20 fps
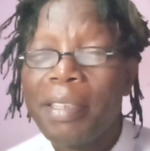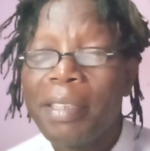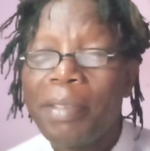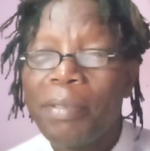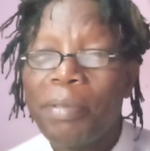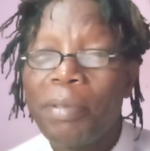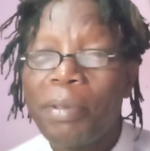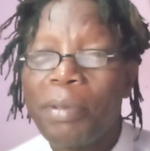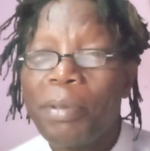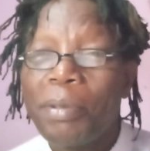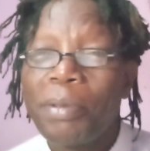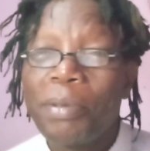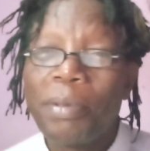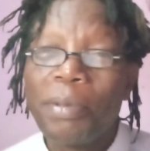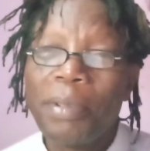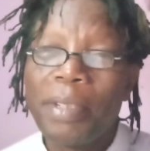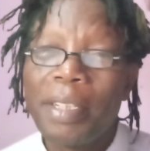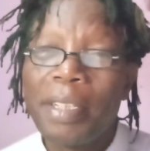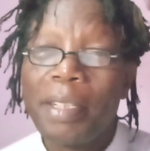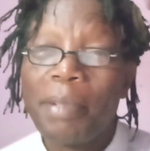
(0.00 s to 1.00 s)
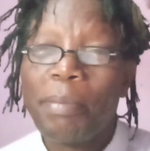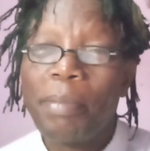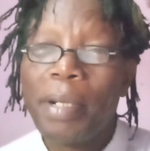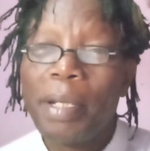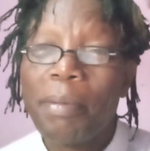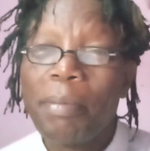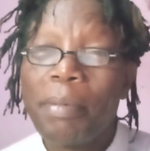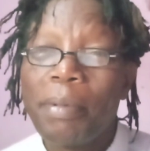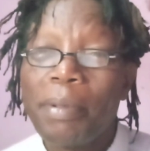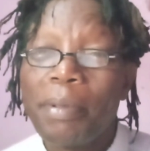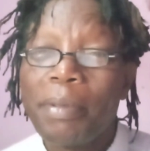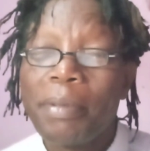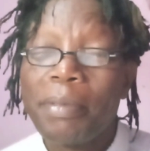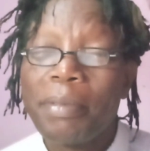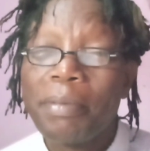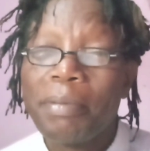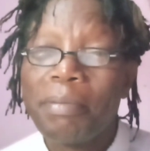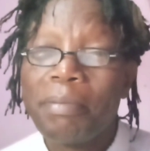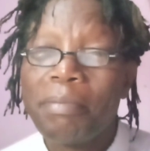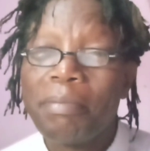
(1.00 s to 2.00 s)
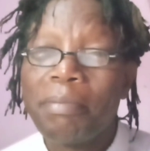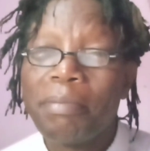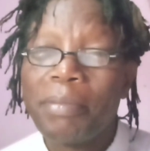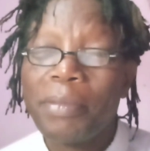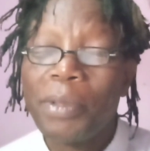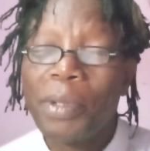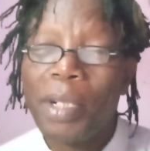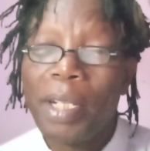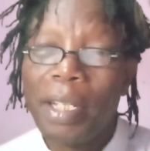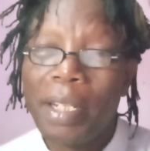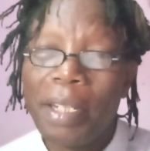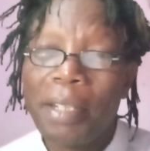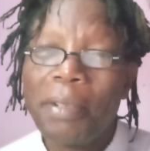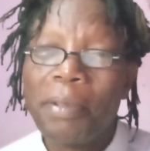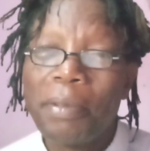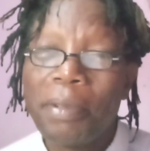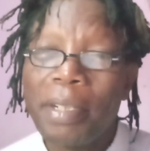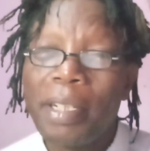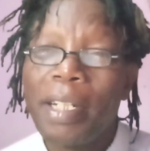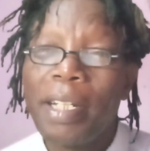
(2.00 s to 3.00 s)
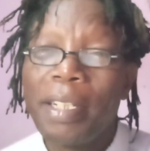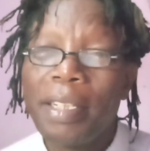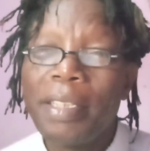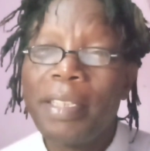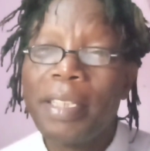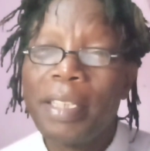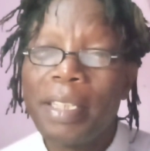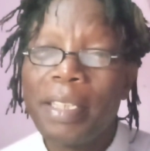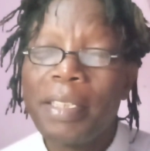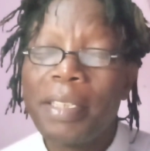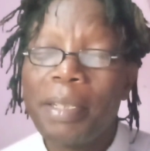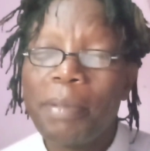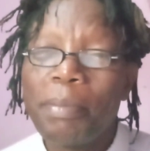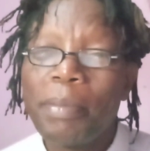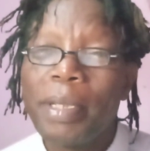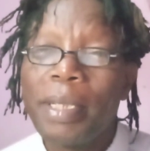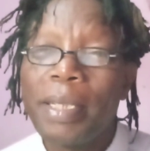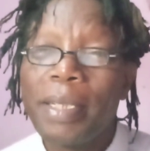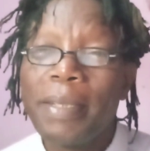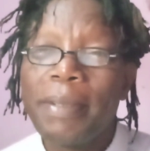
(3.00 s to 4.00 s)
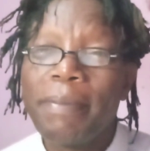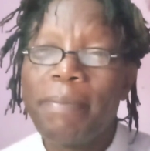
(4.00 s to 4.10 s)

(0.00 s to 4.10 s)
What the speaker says: For those who read the Bible, can you relate here something?